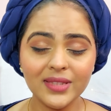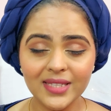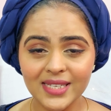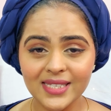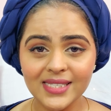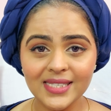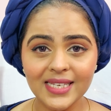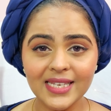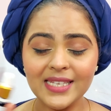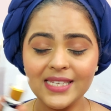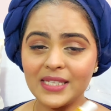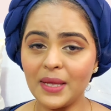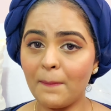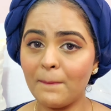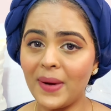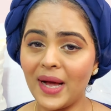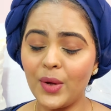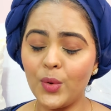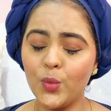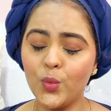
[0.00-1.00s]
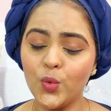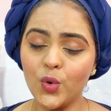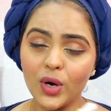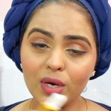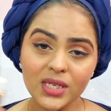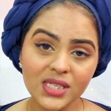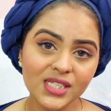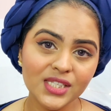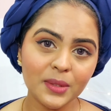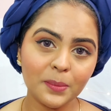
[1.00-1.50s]
This is my
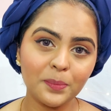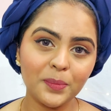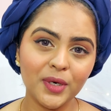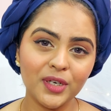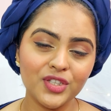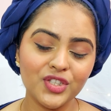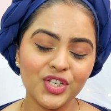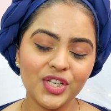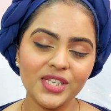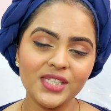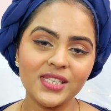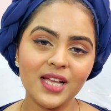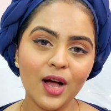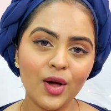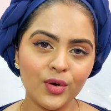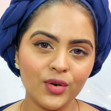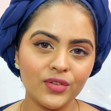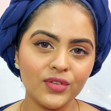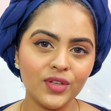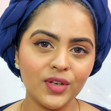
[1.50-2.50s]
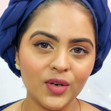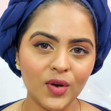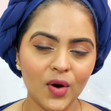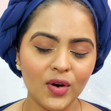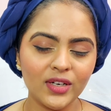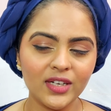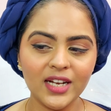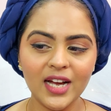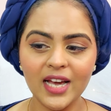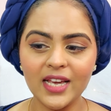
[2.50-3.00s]
worst purchase out of the
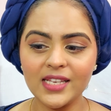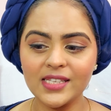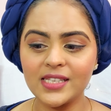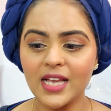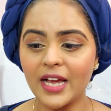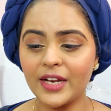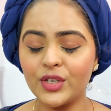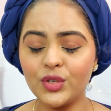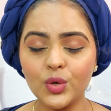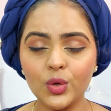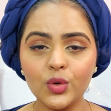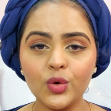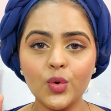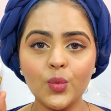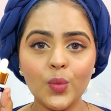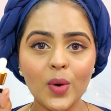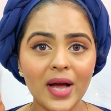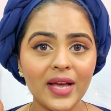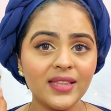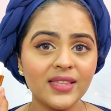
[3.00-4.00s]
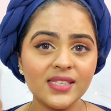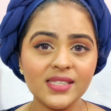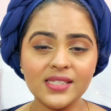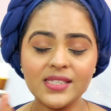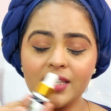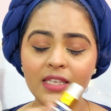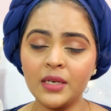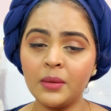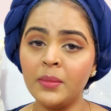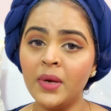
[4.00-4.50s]
lot guys. I don't know why
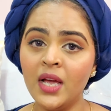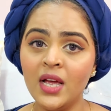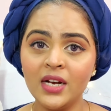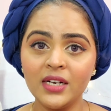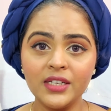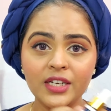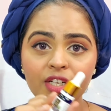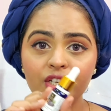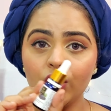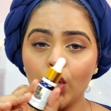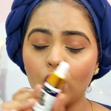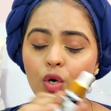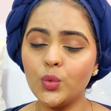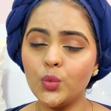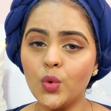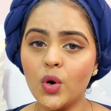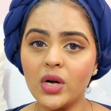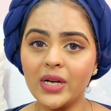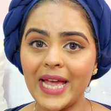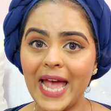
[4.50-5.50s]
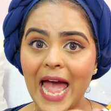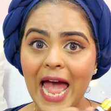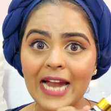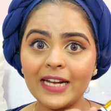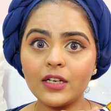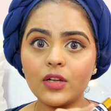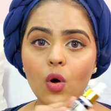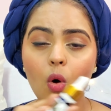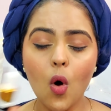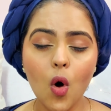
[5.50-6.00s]
this serum did not work
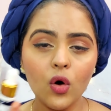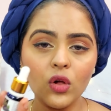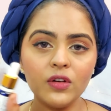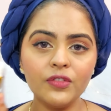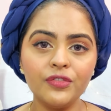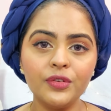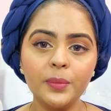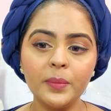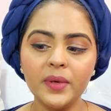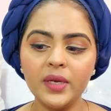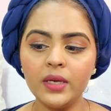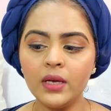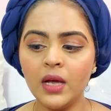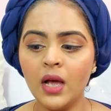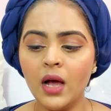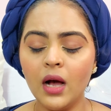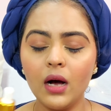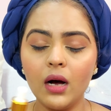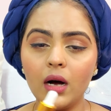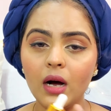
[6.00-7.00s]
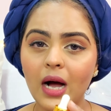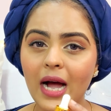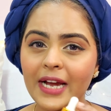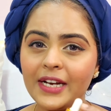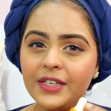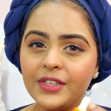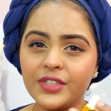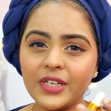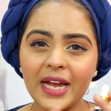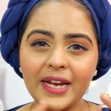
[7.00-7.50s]
at all for me. Uh,
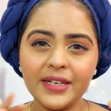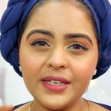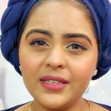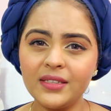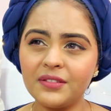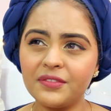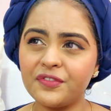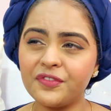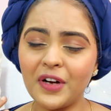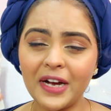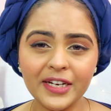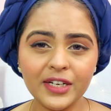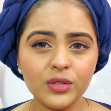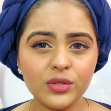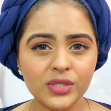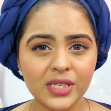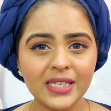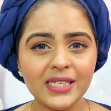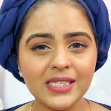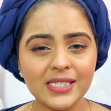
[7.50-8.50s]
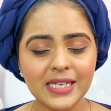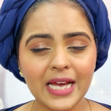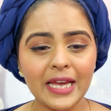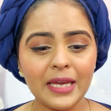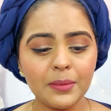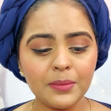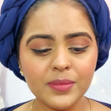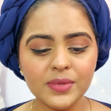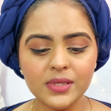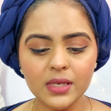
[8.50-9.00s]
I tried it 5 to 6
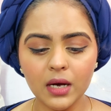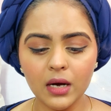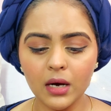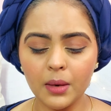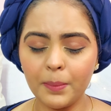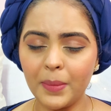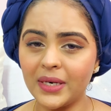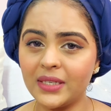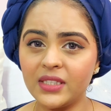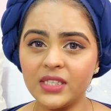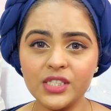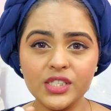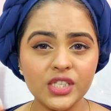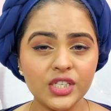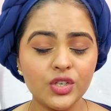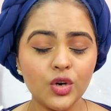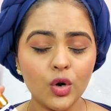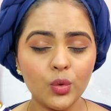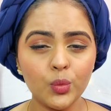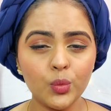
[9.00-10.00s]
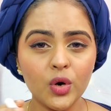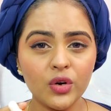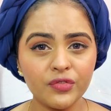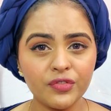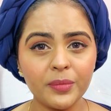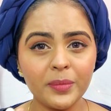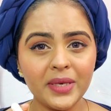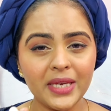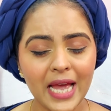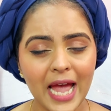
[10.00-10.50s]
times uh, but this did not
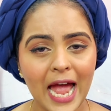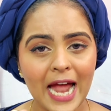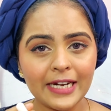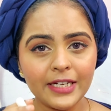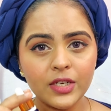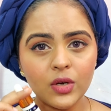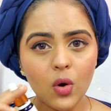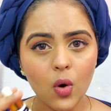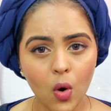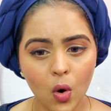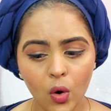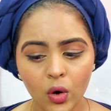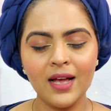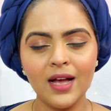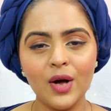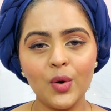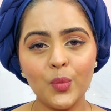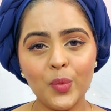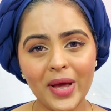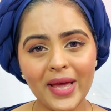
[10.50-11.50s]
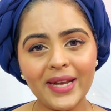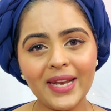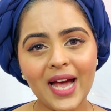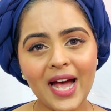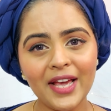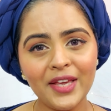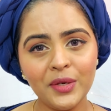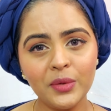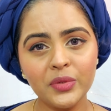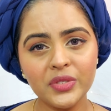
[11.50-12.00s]
work for me at all. When
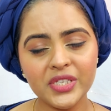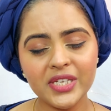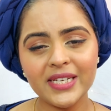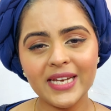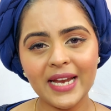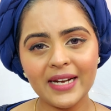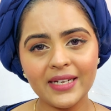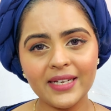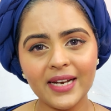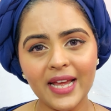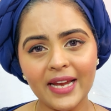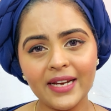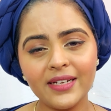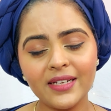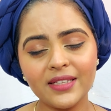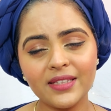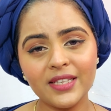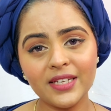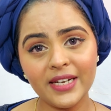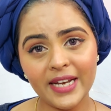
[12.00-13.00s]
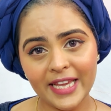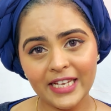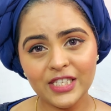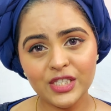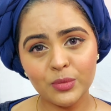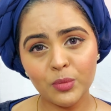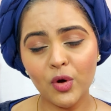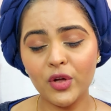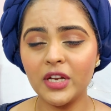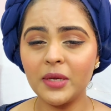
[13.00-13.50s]
I used it at night, the
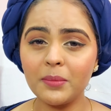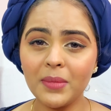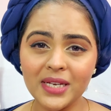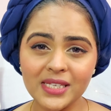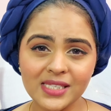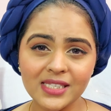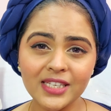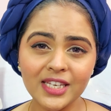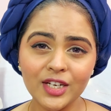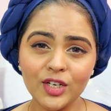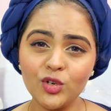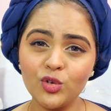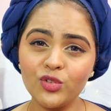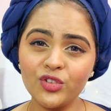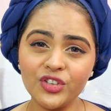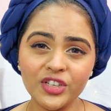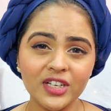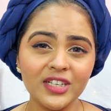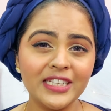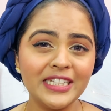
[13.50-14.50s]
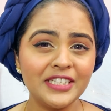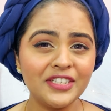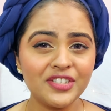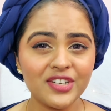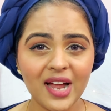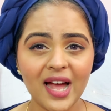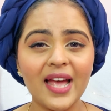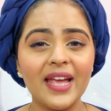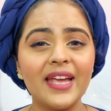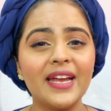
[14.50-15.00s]
next morning my skin looked really
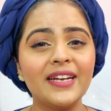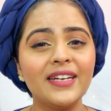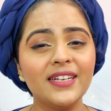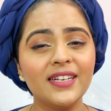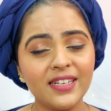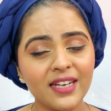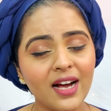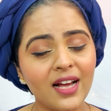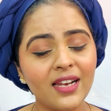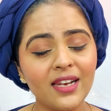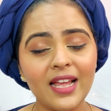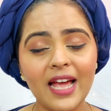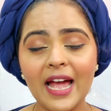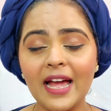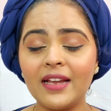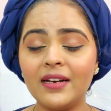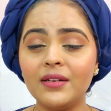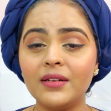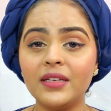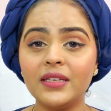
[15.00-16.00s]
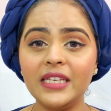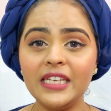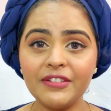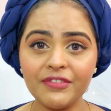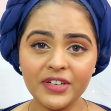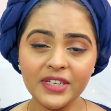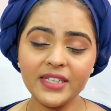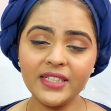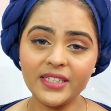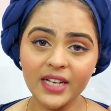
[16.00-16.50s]
dry and dull and
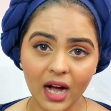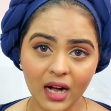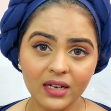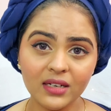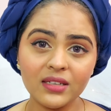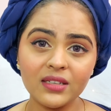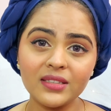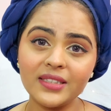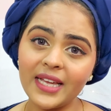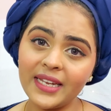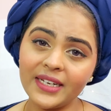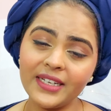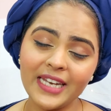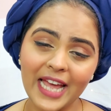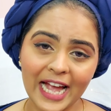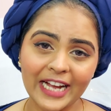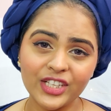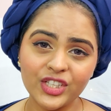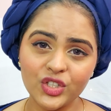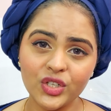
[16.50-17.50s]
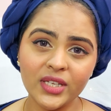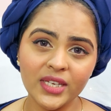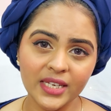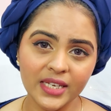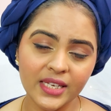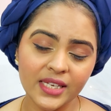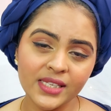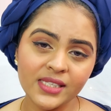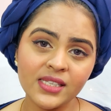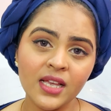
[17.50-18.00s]
even darker than it
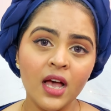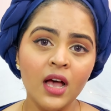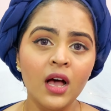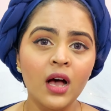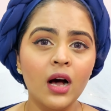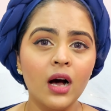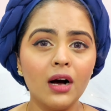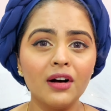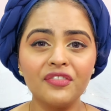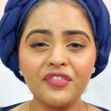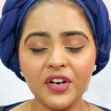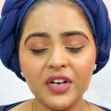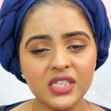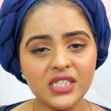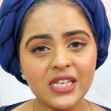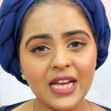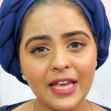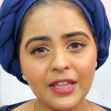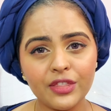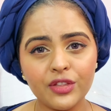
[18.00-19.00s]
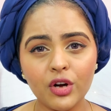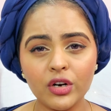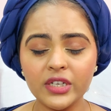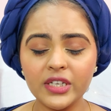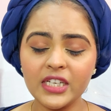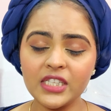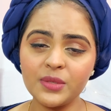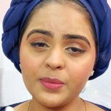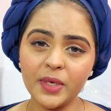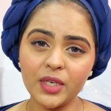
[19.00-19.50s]
actually is. Uh, first I
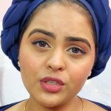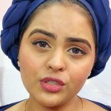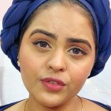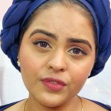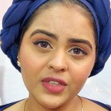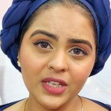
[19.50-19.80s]
thought it's because